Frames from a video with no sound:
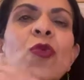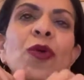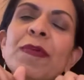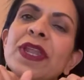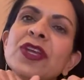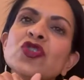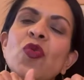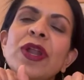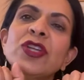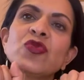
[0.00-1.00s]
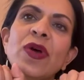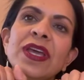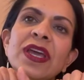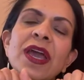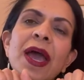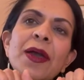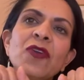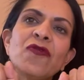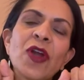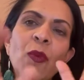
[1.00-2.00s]
We're bidding 2020
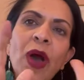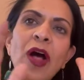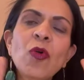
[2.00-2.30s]
farewell.